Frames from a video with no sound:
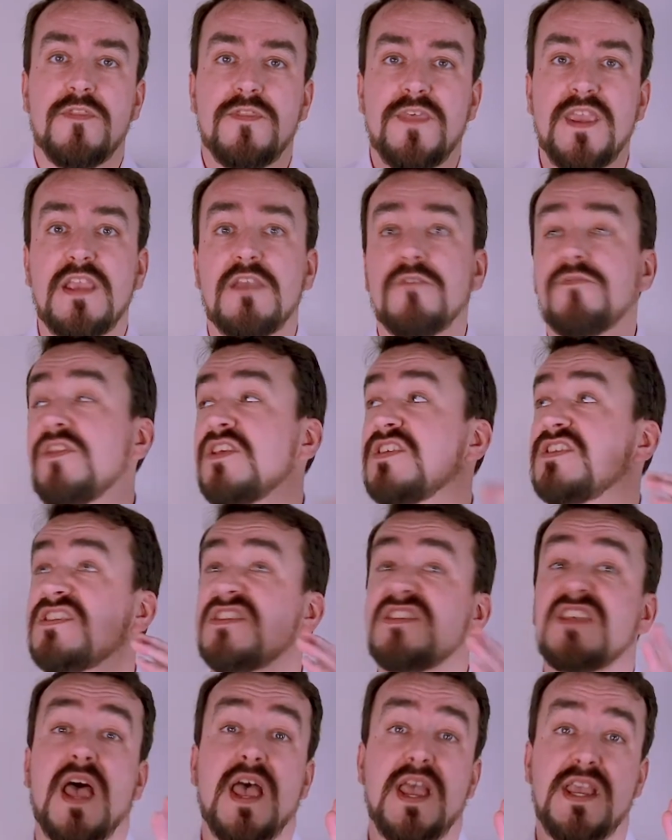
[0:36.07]
Think of the
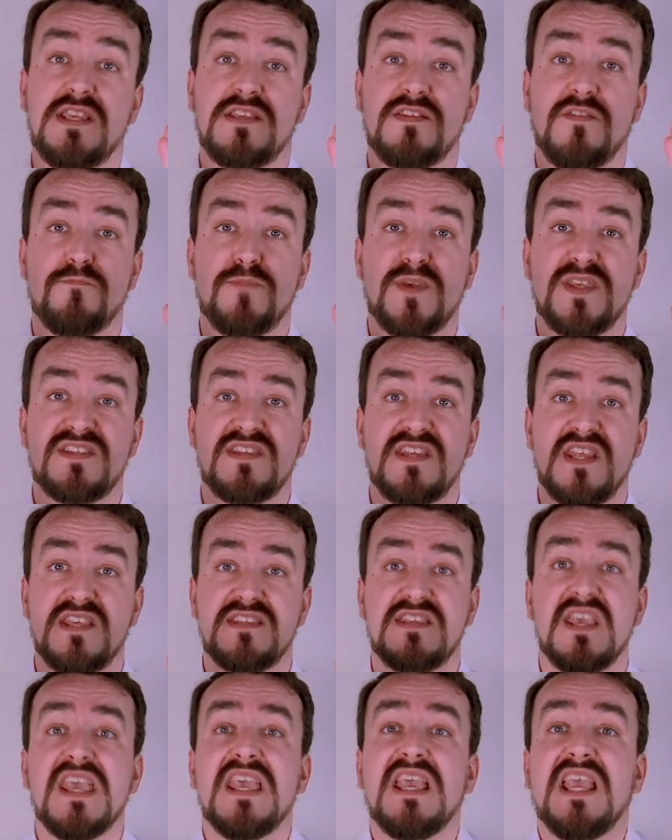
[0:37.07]
size of
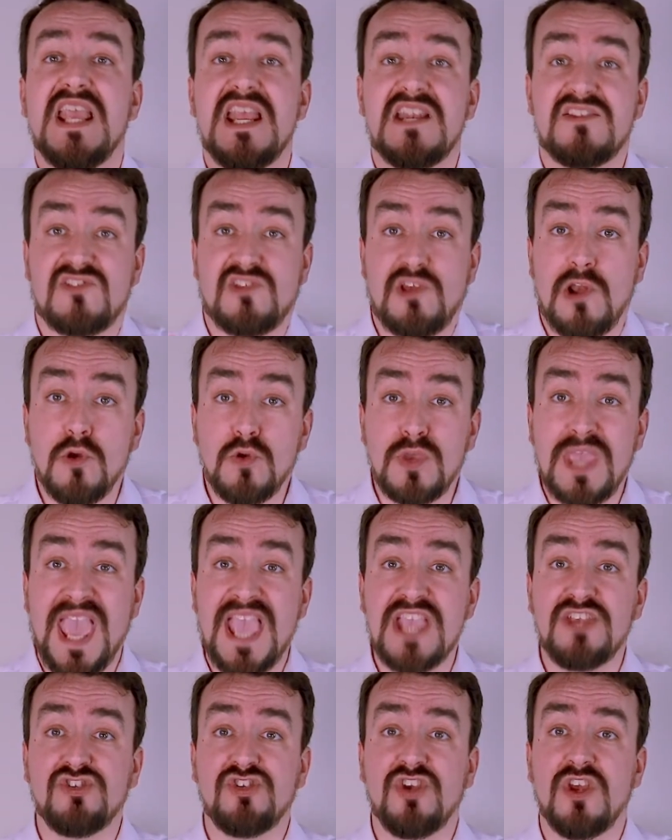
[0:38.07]
business, its
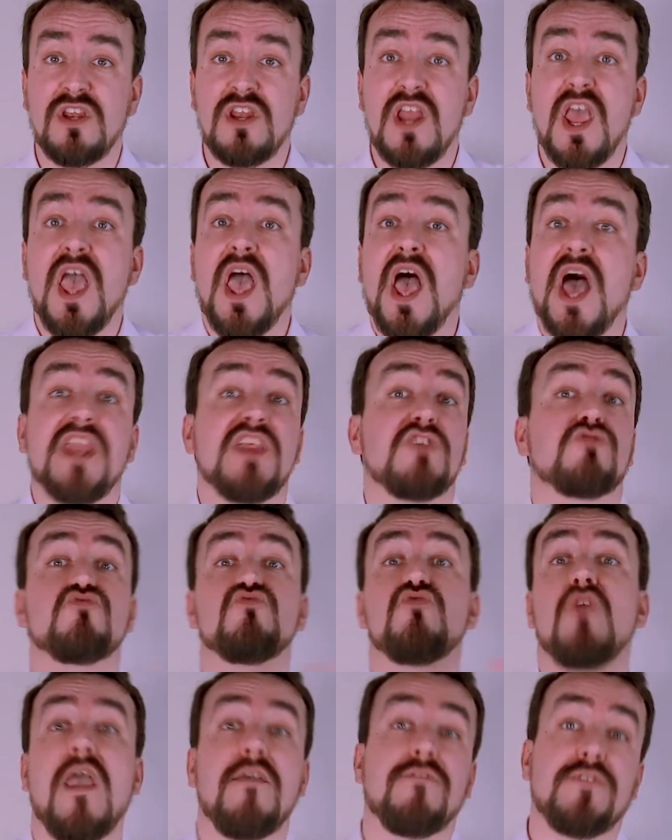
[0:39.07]
location, and its
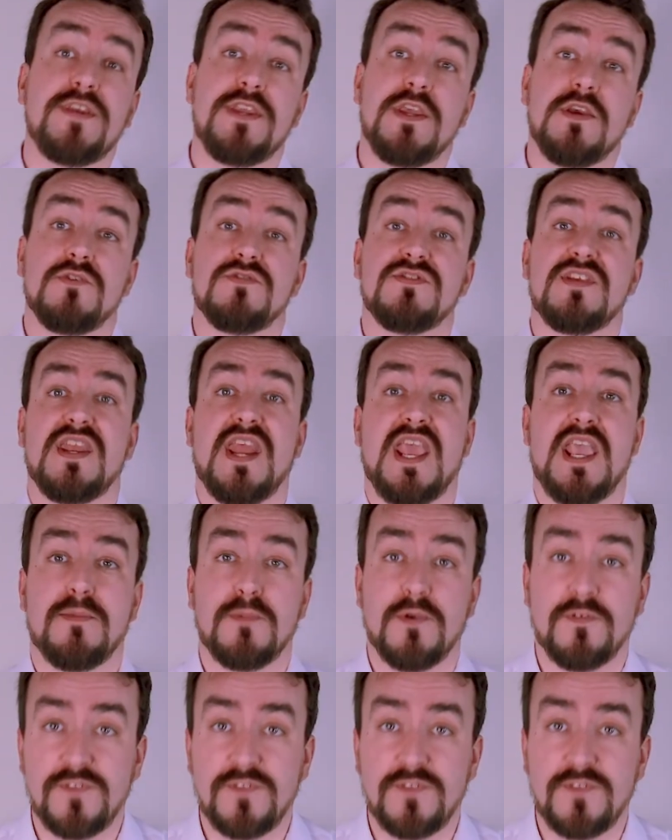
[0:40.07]
revenue, to name a